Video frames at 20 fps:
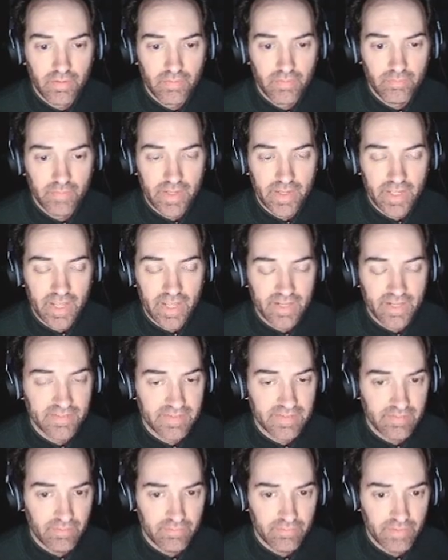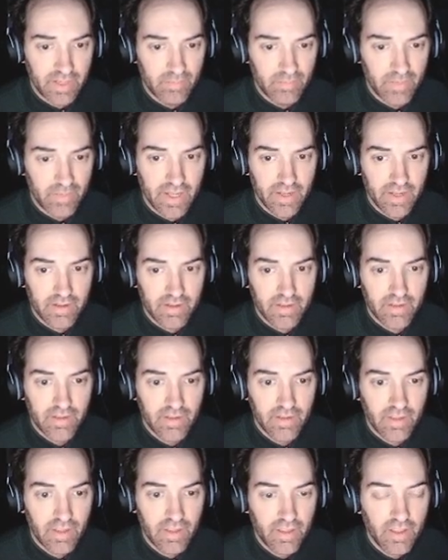My guy doesn't even fight back.
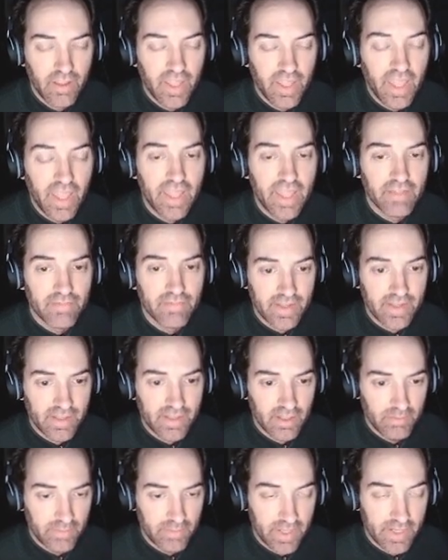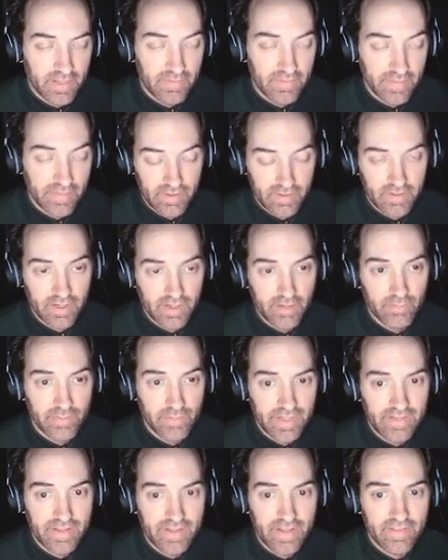If I come back later and
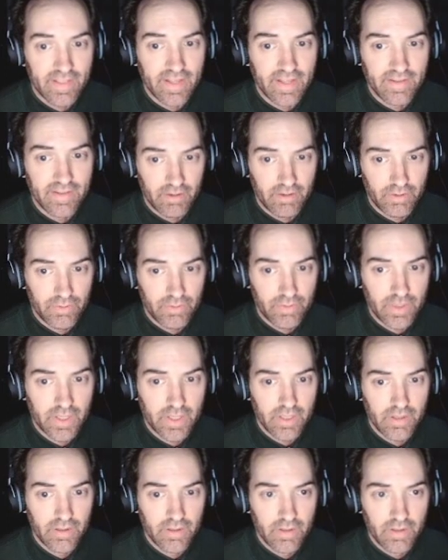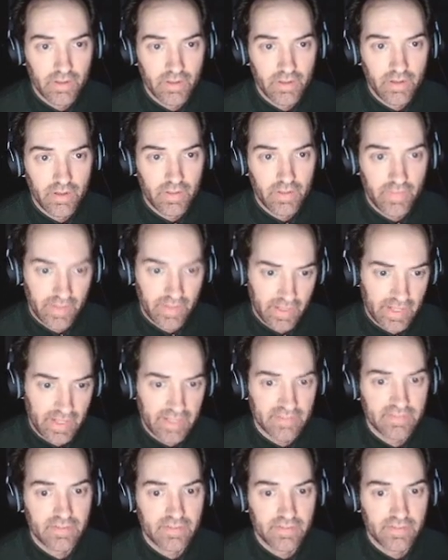retake that territory, that guy is
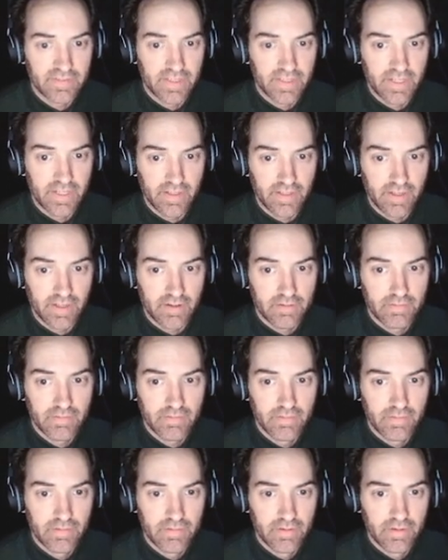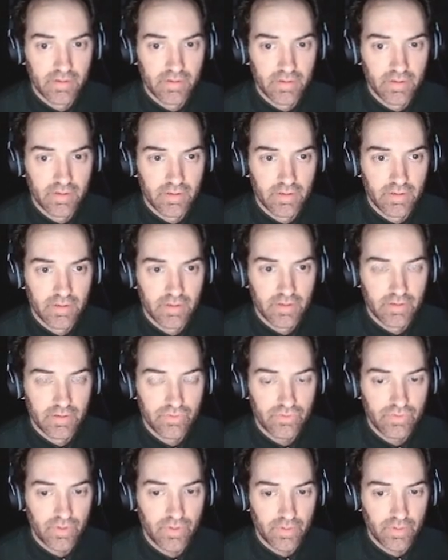still sitting there.
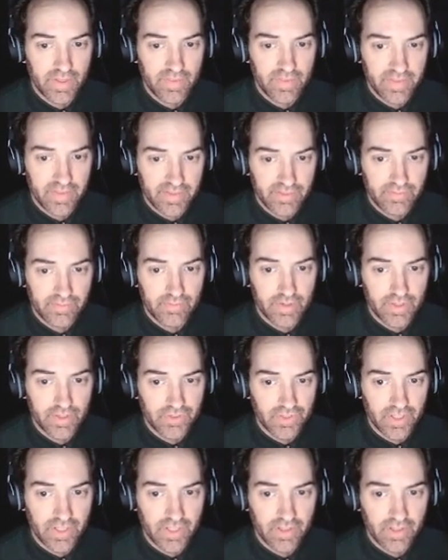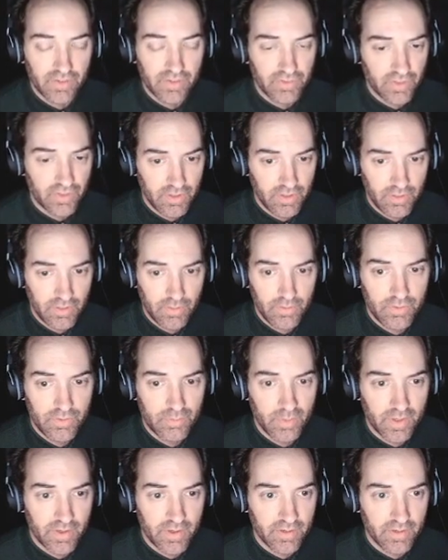So in this version, there's a huge
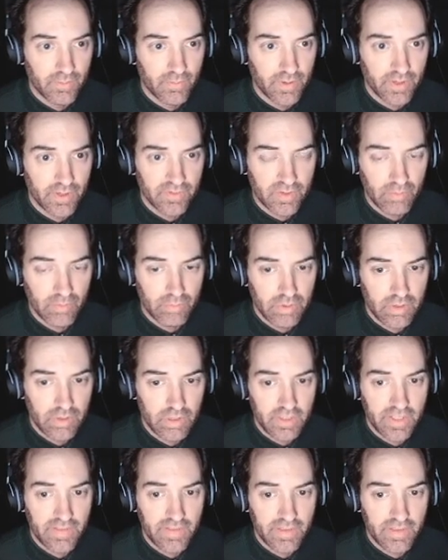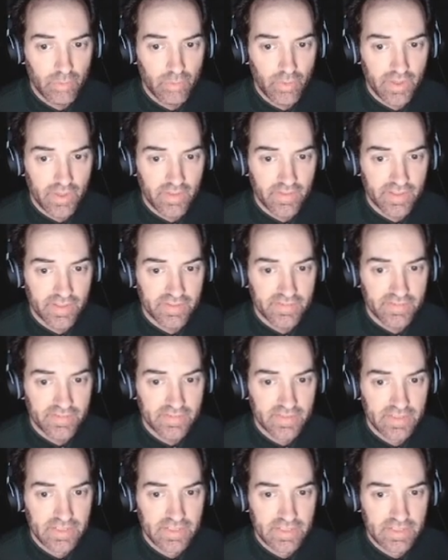bug where it's completely pointless
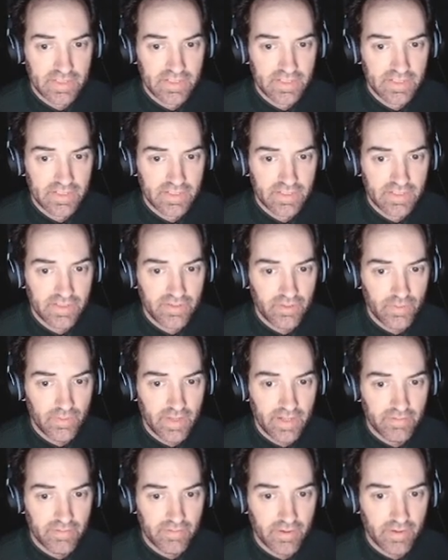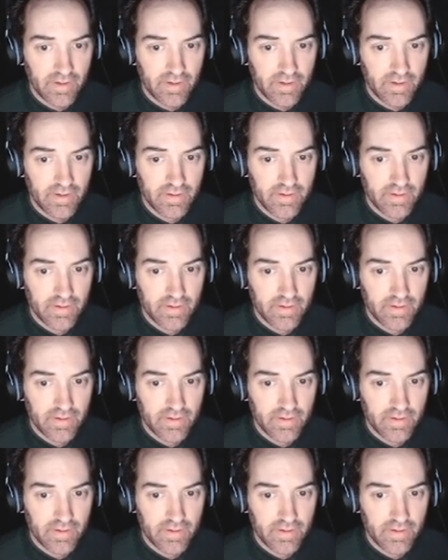to ever